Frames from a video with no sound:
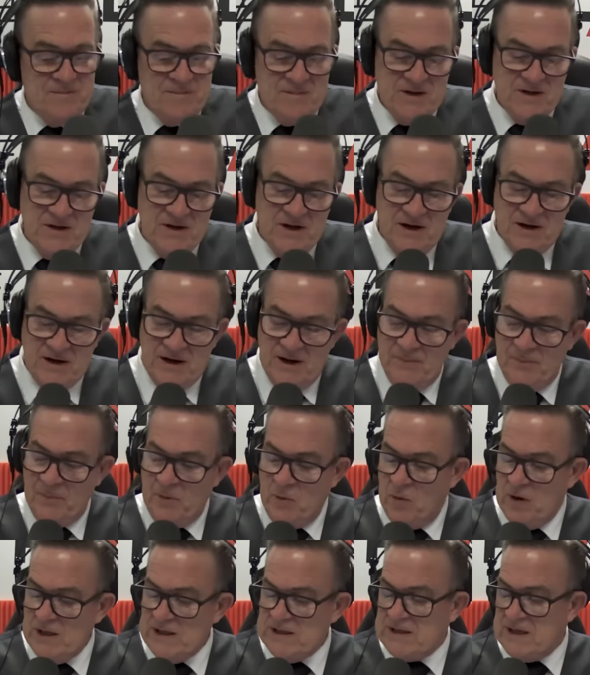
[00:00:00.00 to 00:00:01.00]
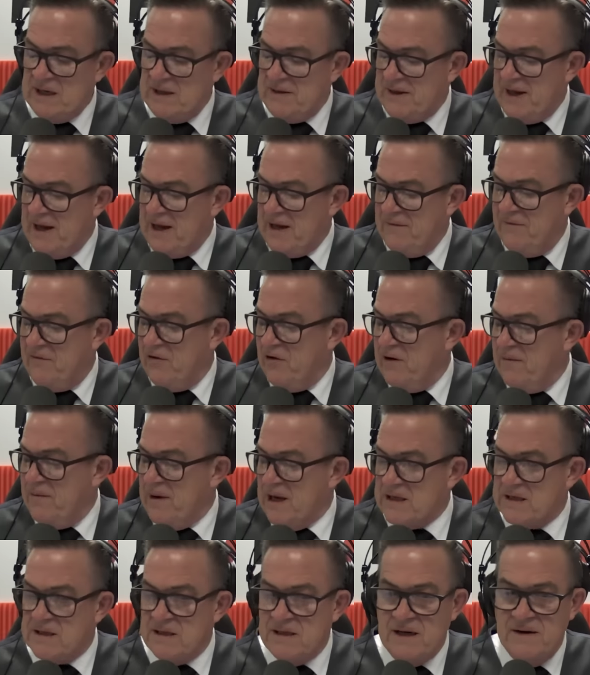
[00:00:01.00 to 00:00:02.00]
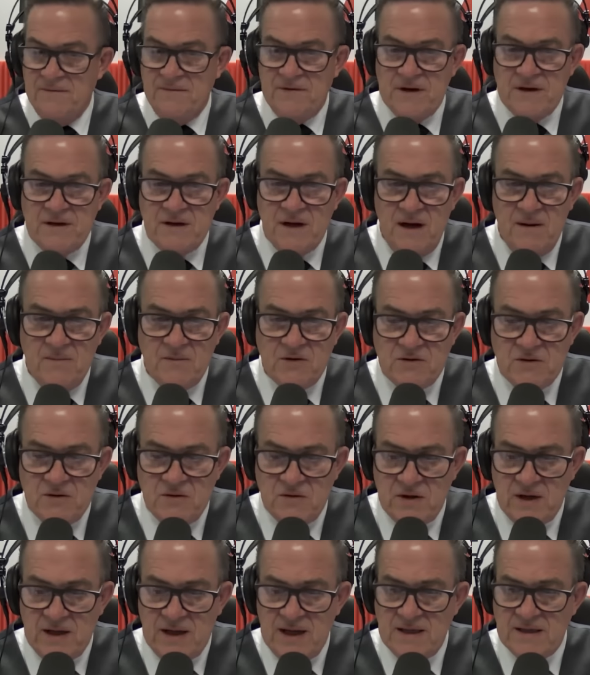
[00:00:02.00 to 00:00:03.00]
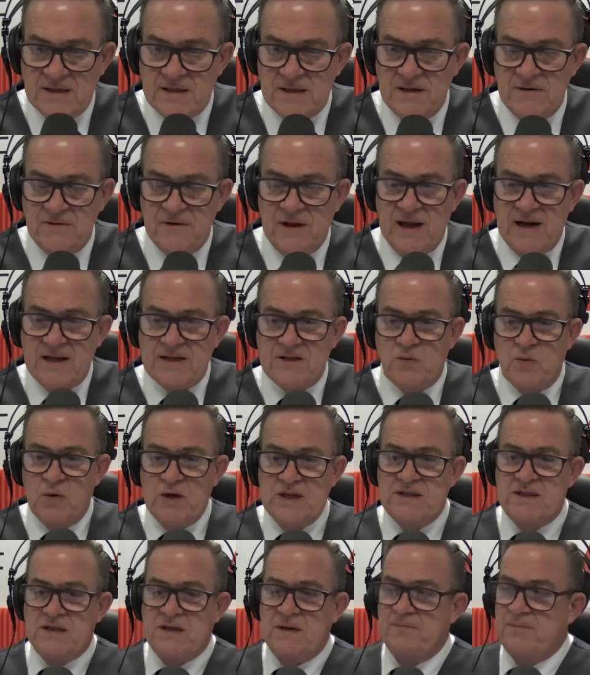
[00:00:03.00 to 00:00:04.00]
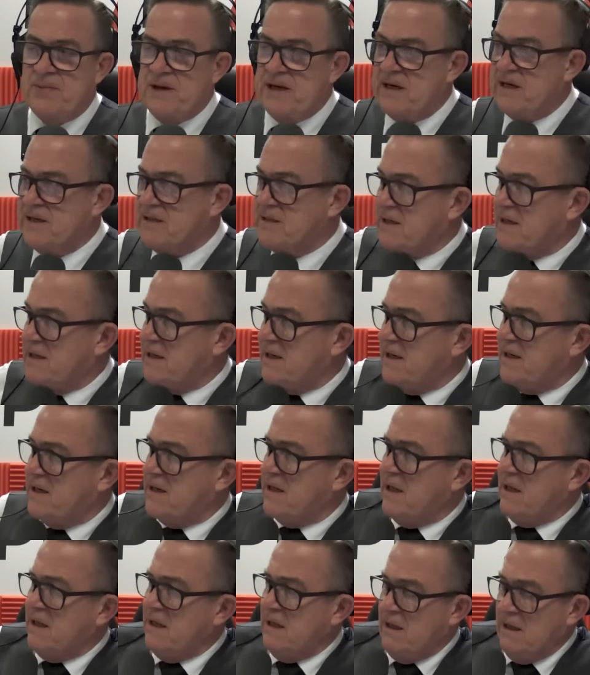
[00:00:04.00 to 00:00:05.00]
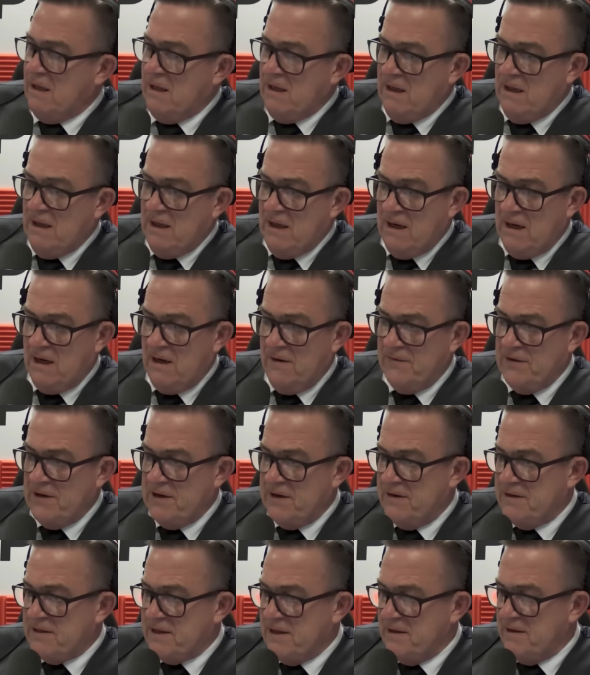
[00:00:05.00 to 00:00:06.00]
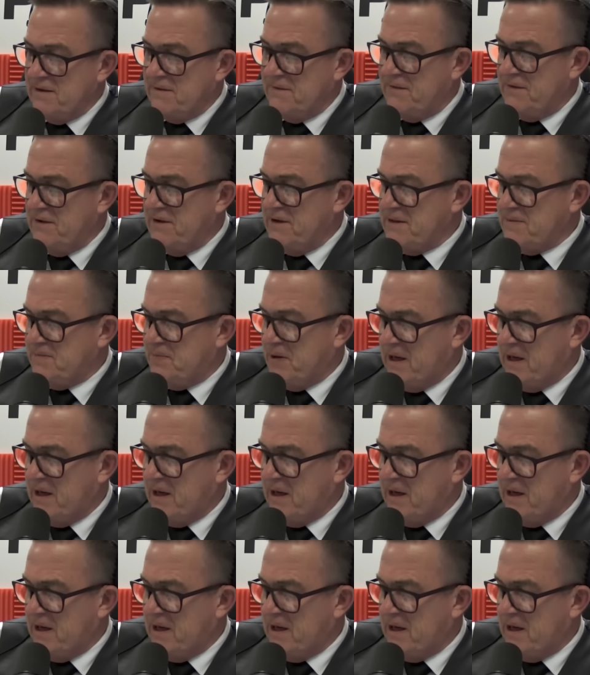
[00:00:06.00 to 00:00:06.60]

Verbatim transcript: Good on you. Winston, thank you very much indeed for your time. We'll talk again soon. That is Winston Peters, the leader of the New Zealand First